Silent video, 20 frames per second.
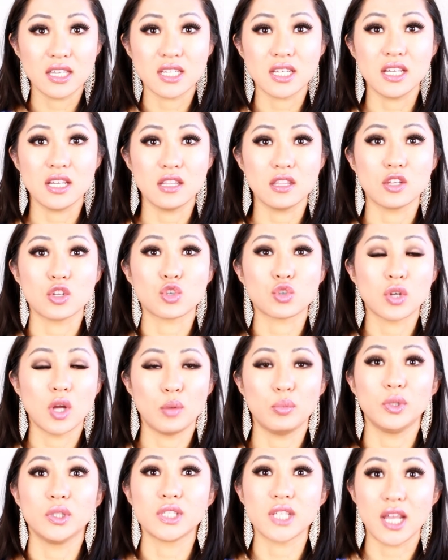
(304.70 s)
in the
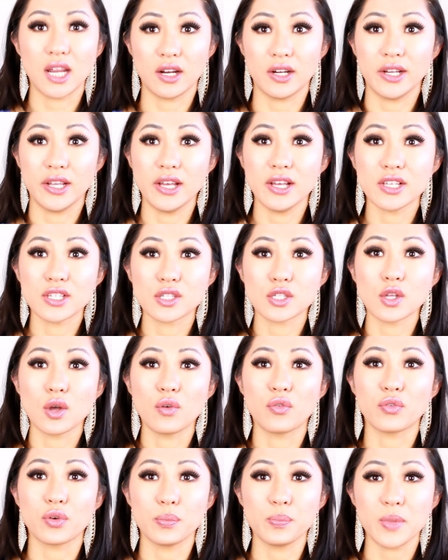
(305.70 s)
troubled areas. So
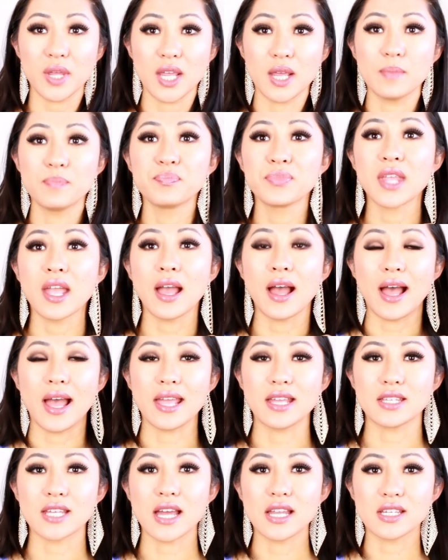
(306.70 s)
for me,
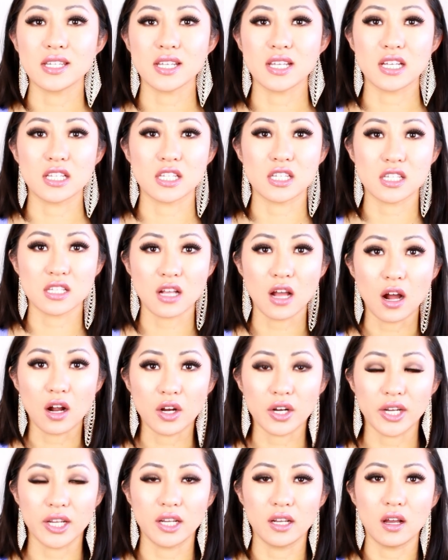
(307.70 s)
I tend to get
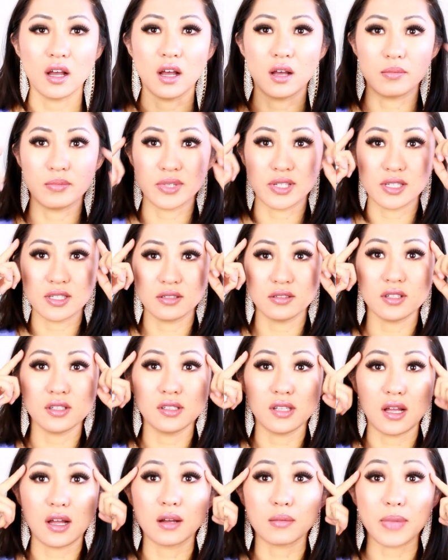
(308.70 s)
scarring um, still
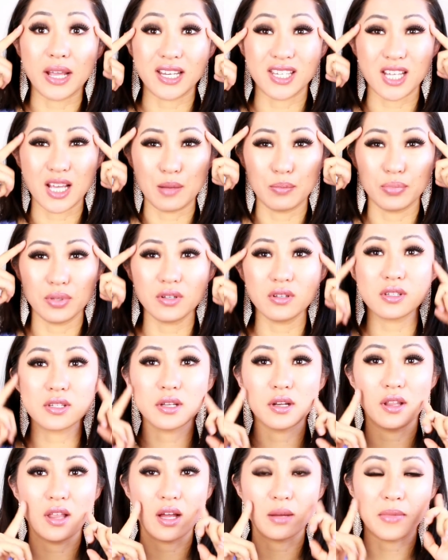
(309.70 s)
along my temples
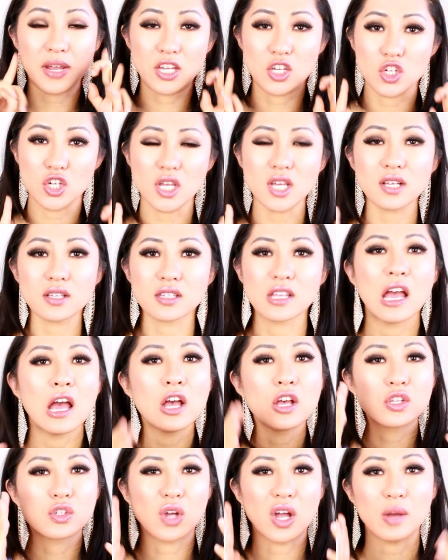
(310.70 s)
and along my cheeks.
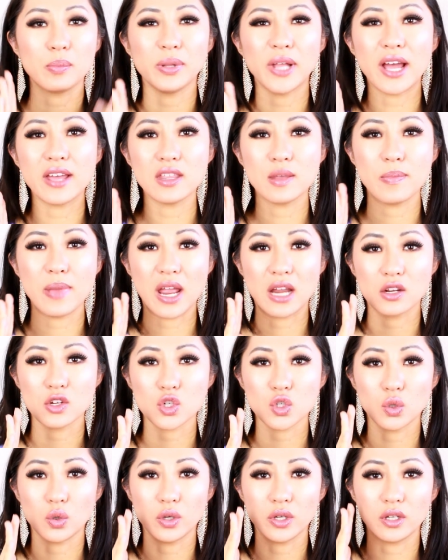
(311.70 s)
So I apply the
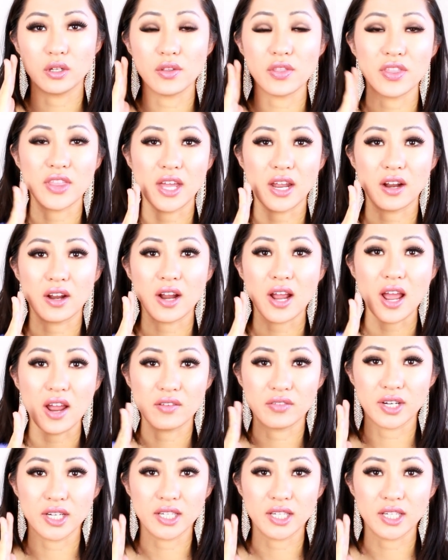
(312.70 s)
Banish oil there every